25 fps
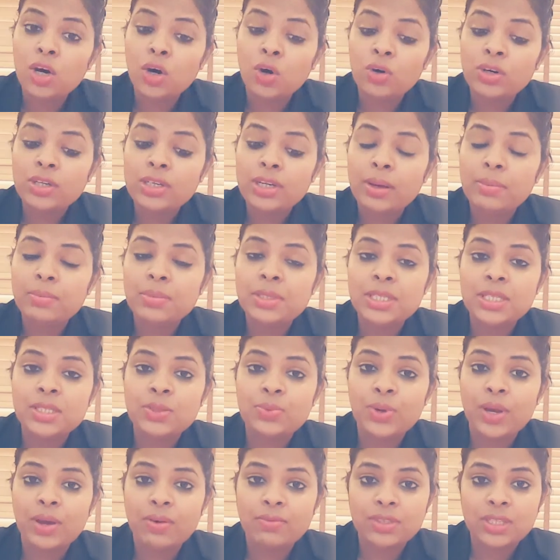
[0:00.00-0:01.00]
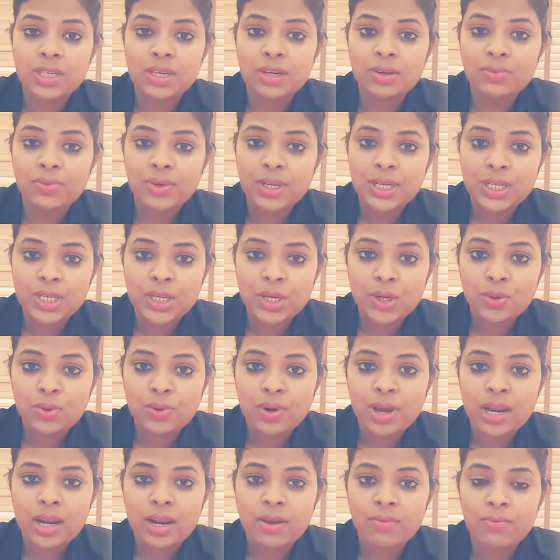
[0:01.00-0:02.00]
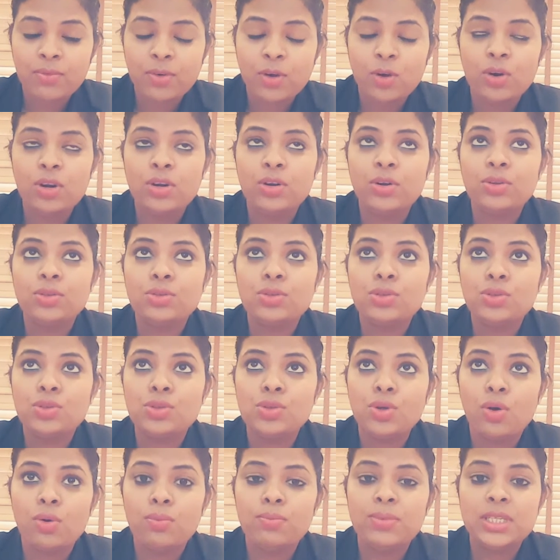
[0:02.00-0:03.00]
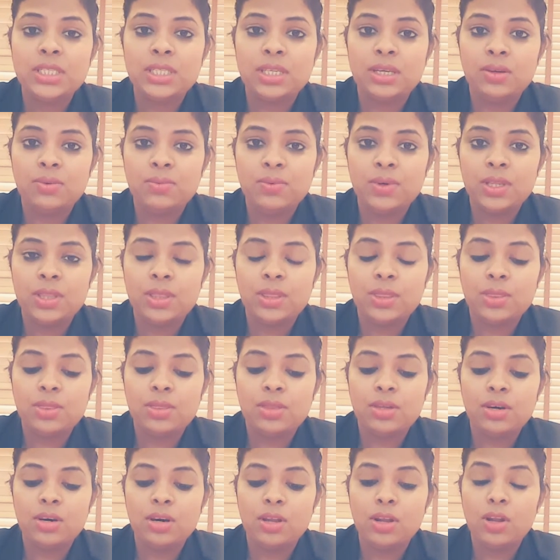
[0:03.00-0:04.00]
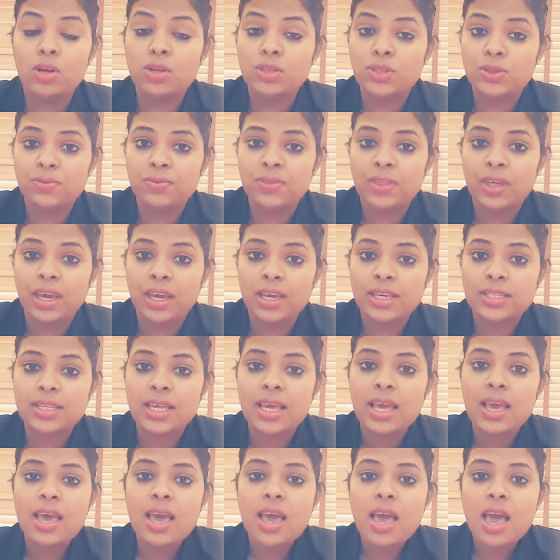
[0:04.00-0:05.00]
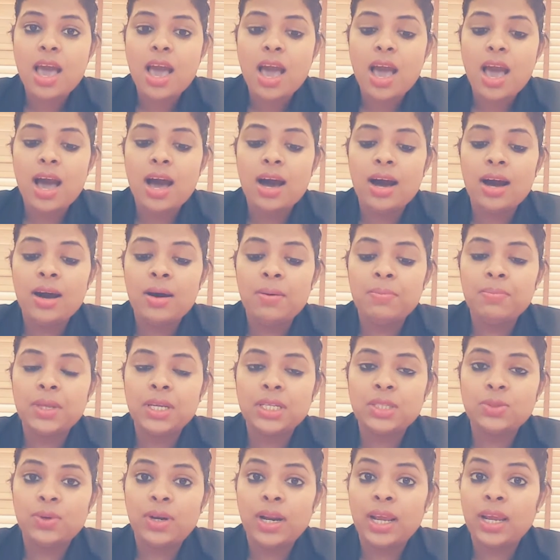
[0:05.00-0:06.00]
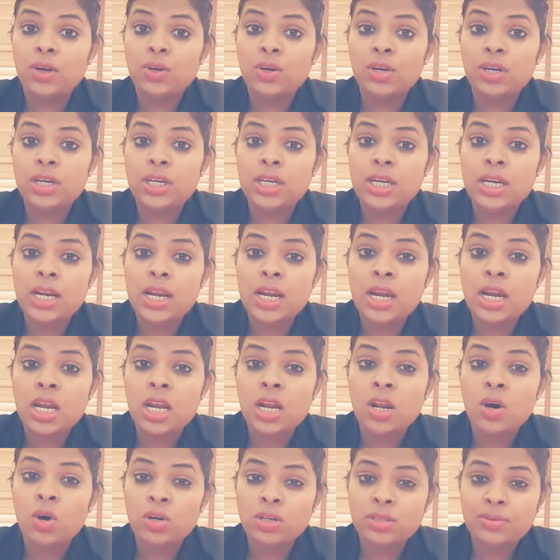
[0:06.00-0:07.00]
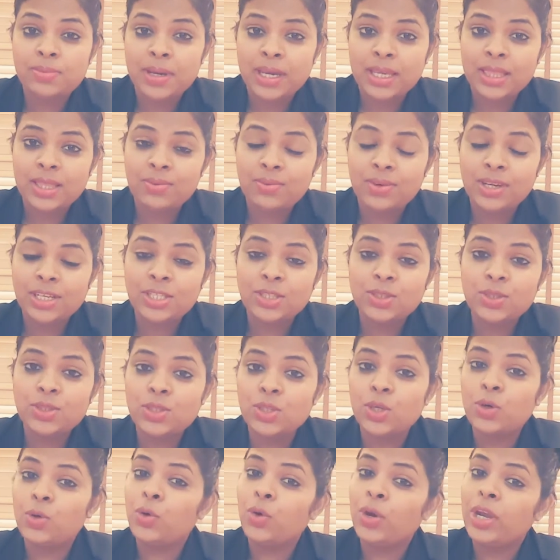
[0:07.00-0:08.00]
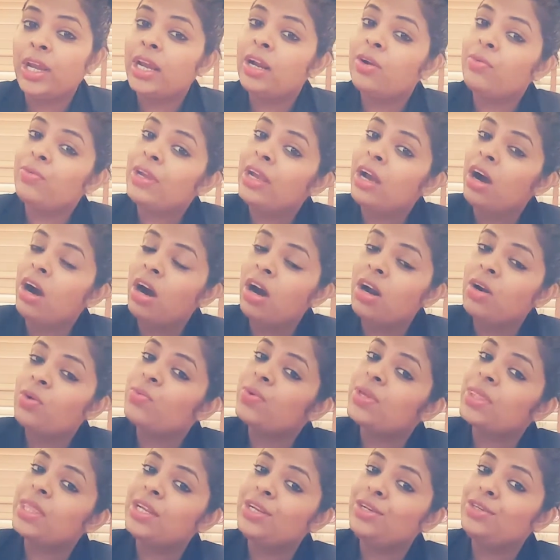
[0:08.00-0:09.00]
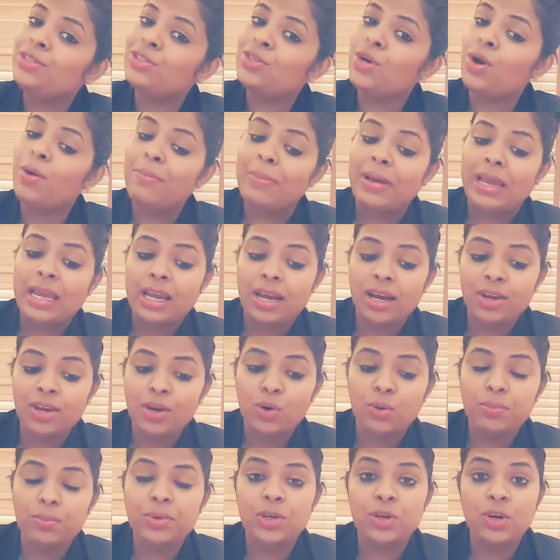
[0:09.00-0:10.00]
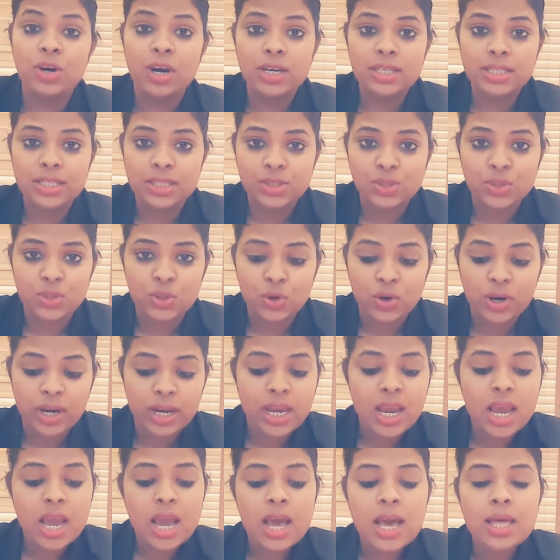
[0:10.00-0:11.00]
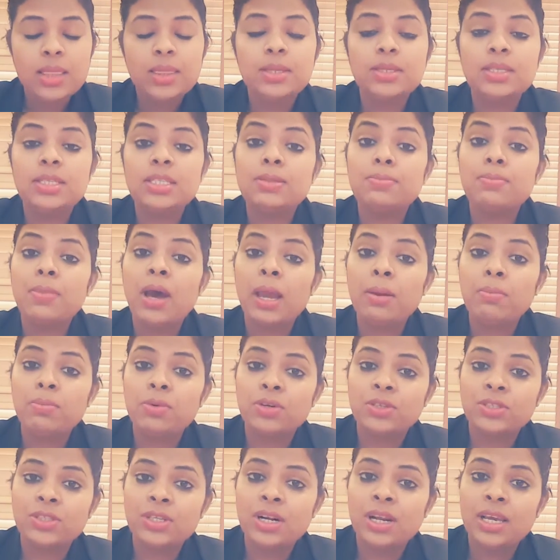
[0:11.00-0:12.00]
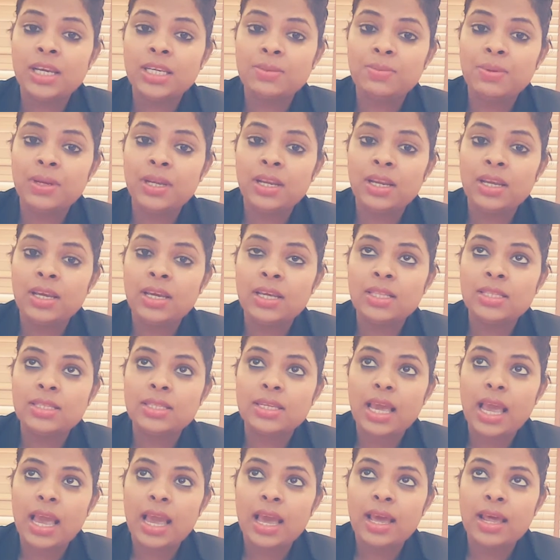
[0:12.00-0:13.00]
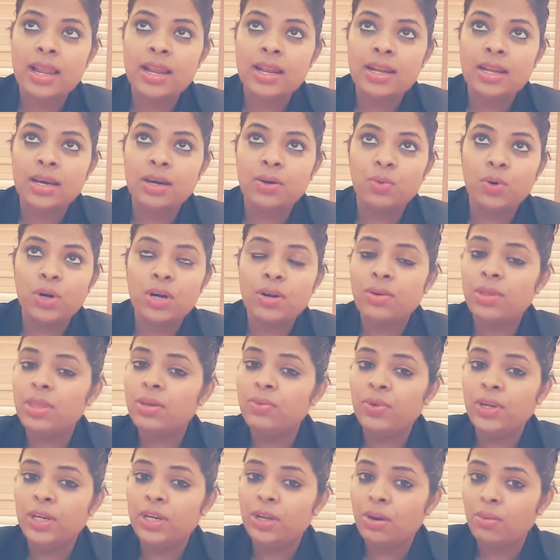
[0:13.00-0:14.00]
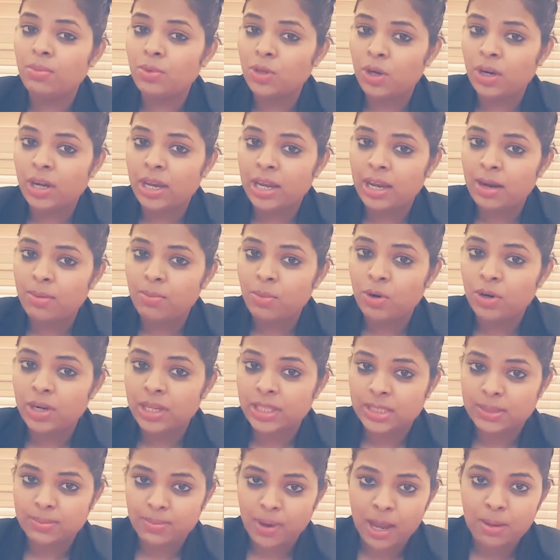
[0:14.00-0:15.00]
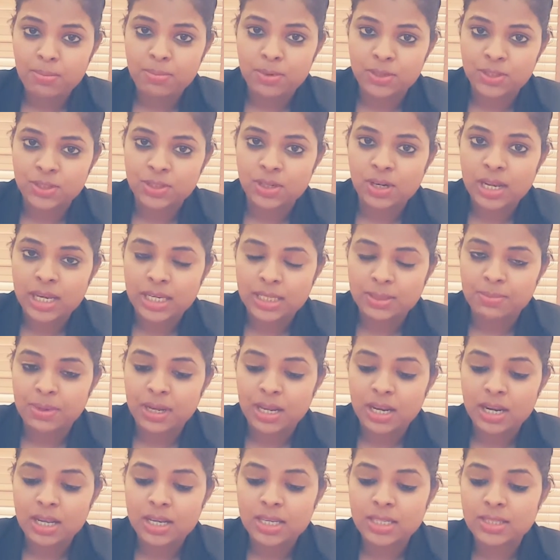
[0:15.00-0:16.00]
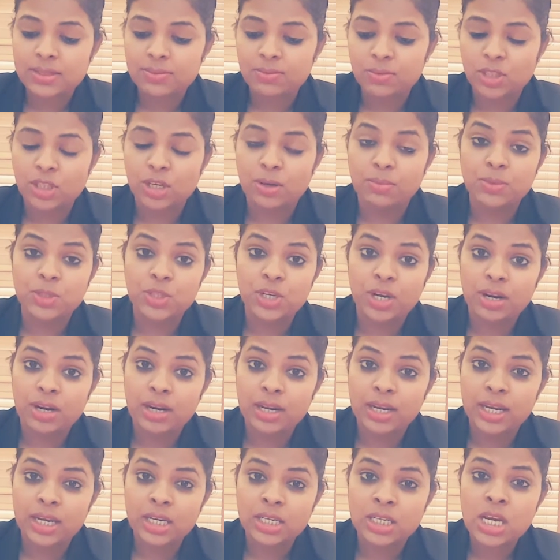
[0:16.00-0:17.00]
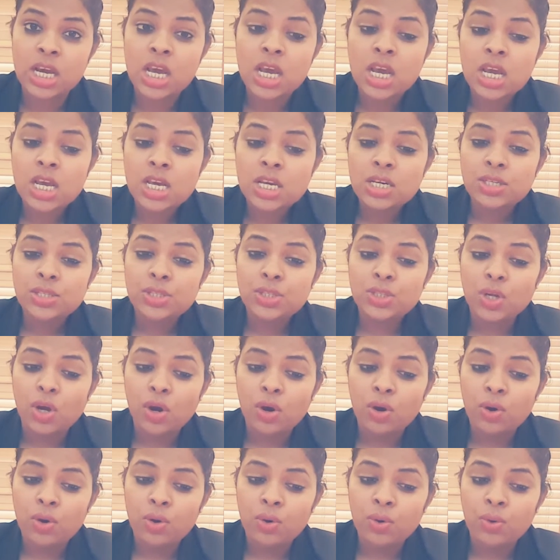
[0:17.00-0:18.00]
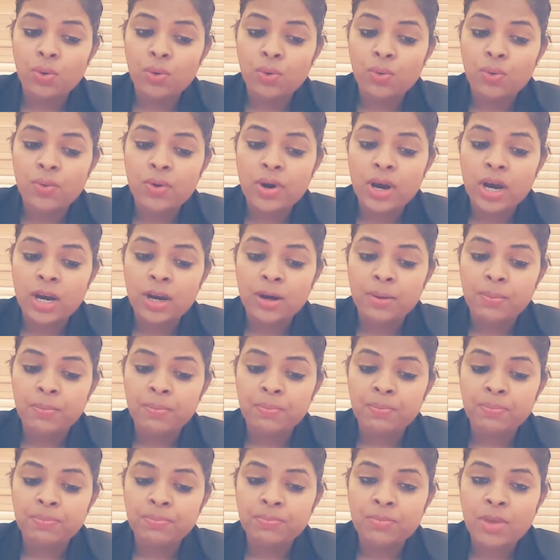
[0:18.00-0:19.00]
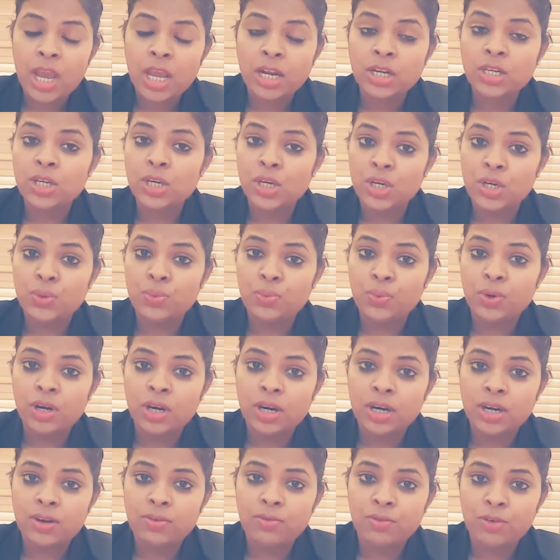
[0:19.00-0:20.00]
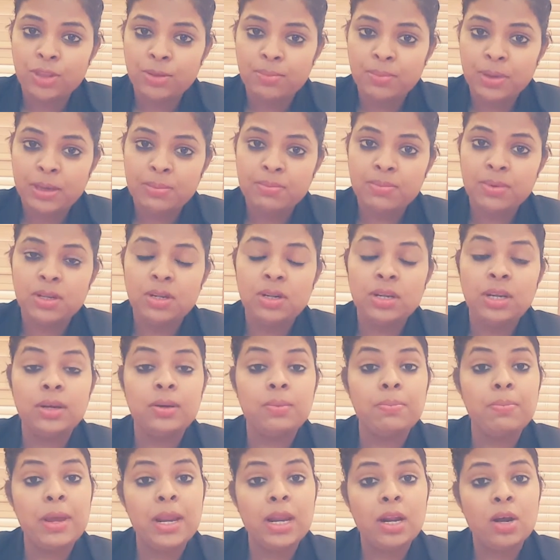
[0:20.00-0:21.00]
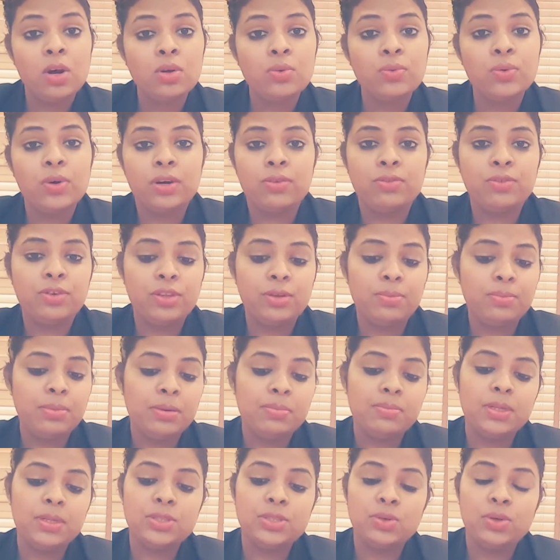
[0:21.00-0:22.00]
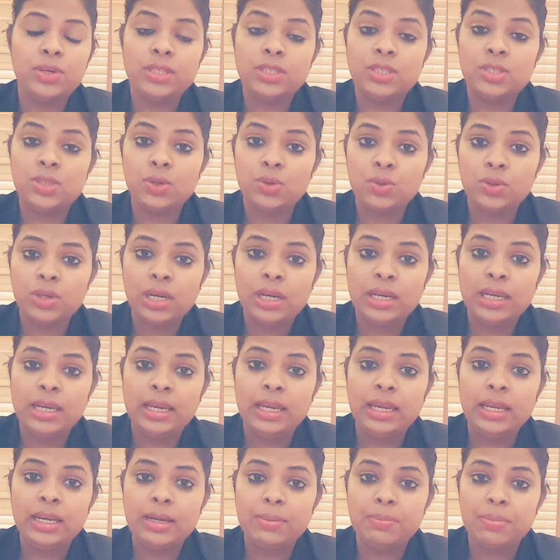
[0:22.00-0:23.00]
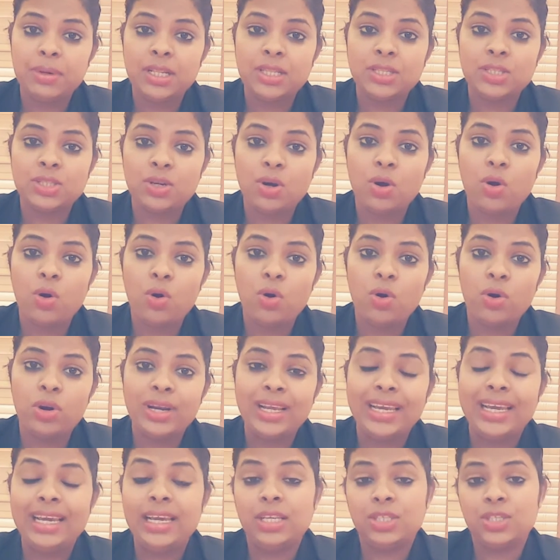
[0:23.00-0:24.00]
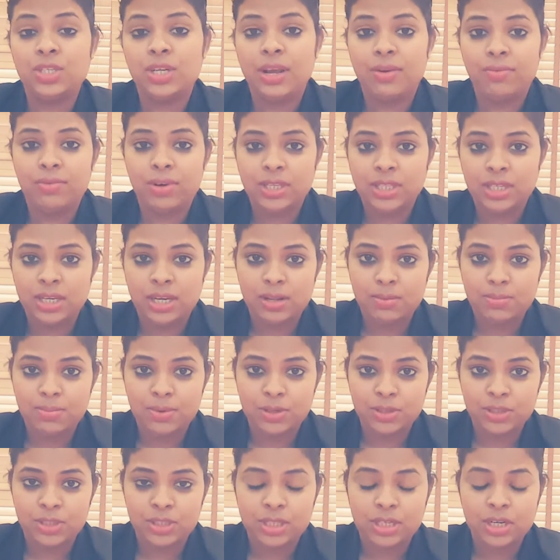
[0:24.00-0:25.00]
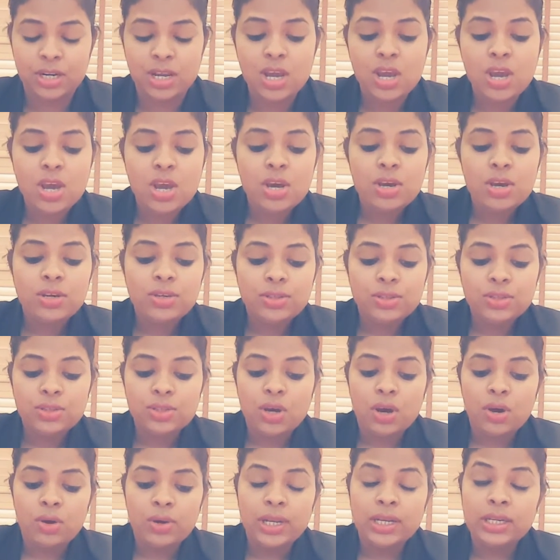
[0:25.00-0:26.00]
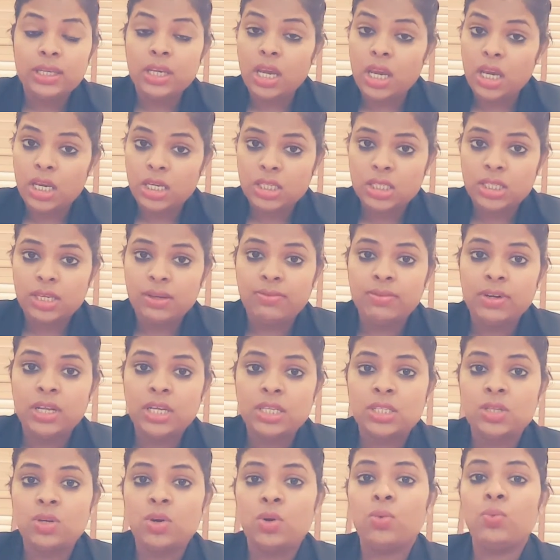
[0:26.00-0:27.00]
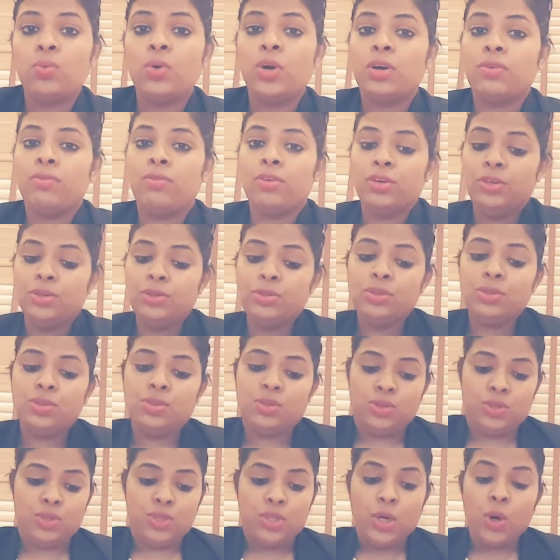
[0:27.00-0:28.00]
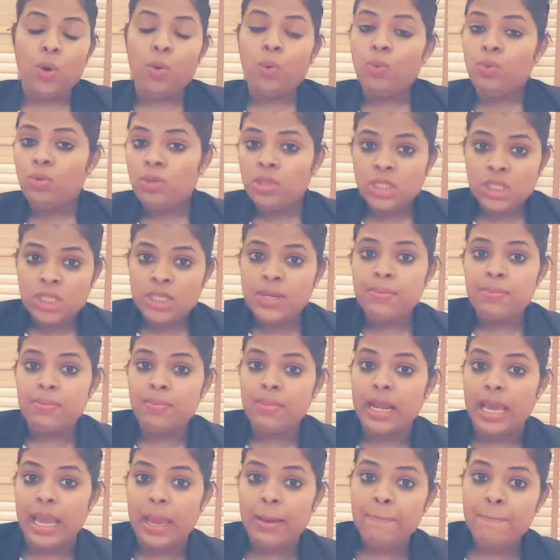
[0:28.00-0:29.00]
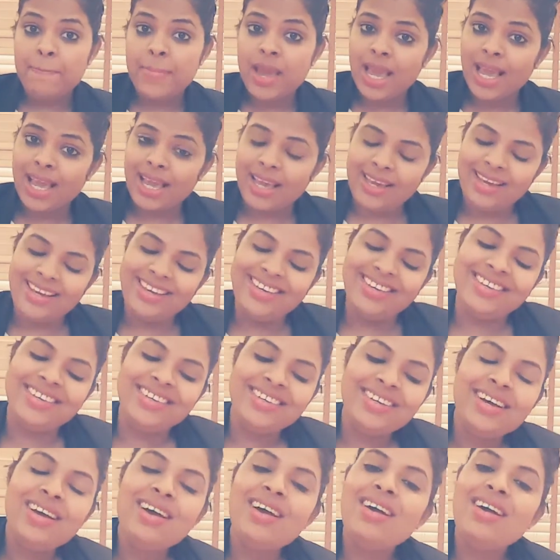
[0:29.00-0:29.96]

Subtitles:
long time since we have done a video and I've got so busy with lots of things. That's why I could not make the video. So here we are with a new topic. I hope you guys enjoy. This is my personal experience and whatever the video I'm talking about, it's my personal experience which I'm sharing it. So it could work for the people, it may not work for the people. So it's totally depends on each and every single person. So in case it does not work for you, so don't blame me.